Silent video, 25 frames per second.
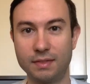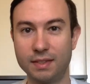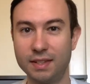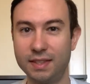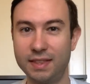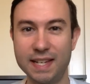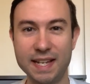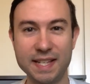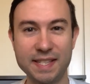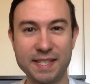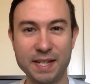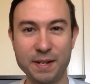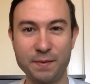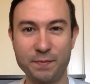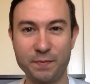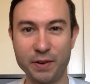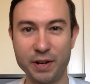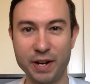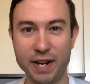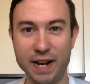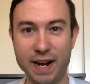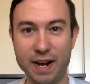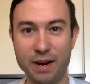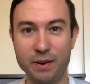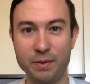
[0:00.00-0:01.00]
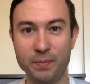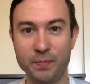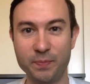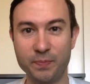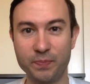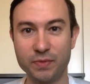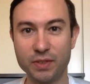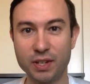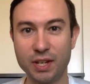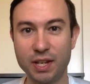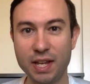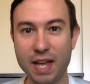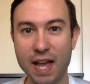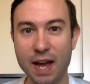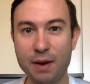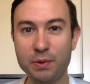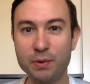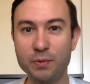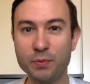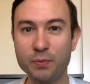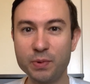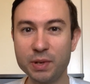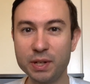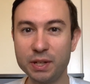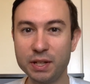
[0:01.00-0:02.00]
That's it for now. I
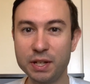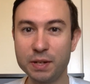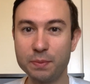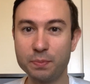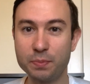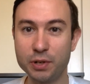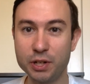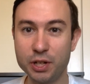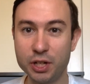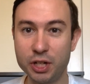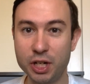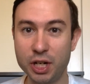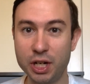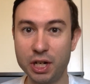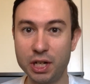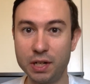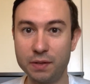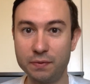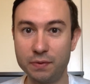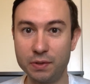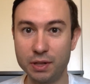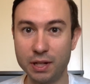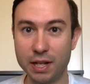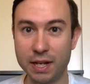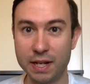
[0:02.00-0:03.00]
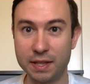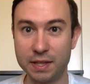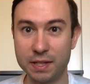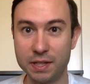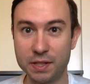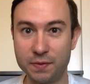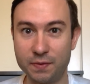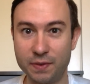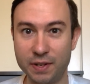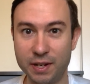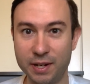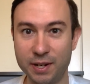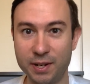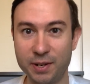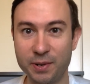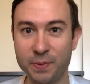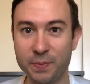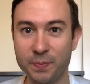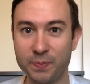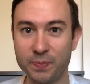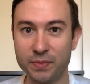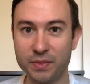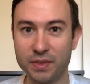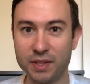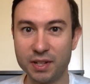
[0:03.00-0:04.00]
would really appreciate it if you liked this video.
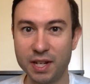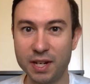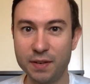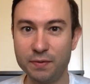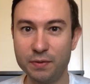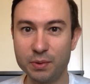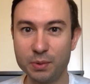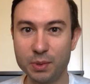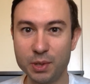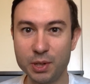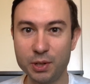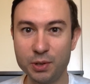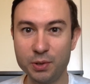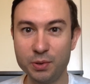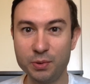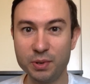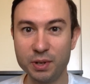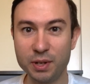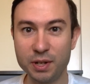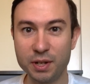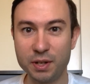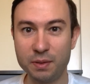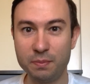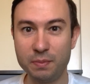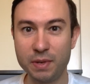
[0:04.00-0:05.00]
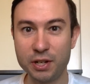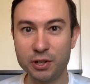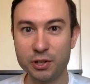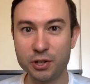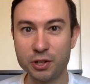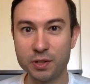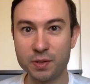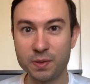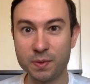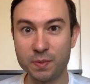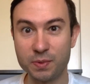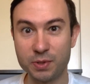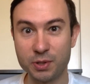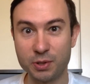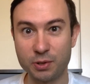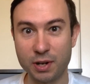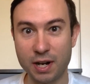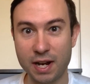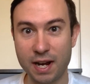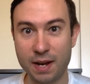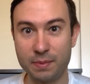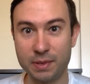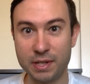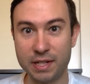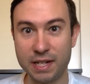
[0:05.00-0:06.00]
And if you're new, make sure to
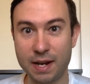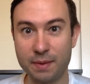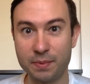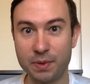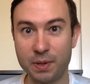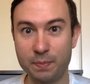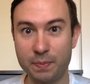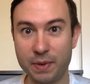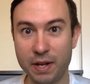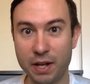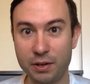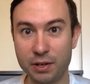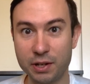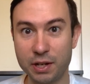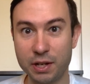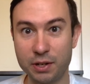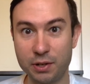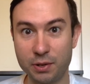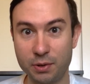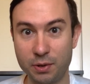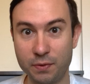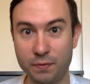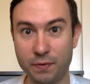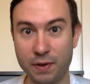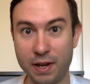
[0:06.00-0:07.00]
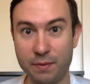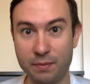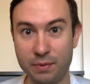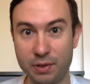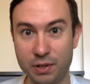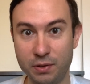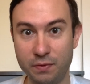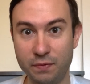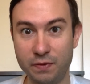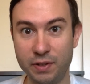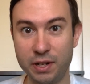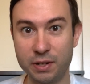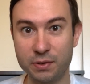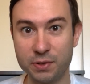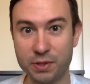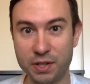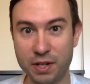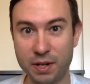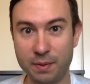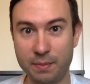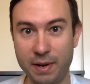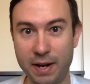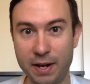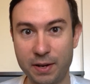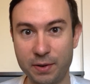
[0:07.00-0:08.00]
subscribe and tap the bell to get notified when new videos
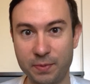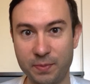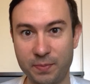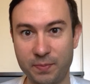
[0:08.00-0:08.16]
come out.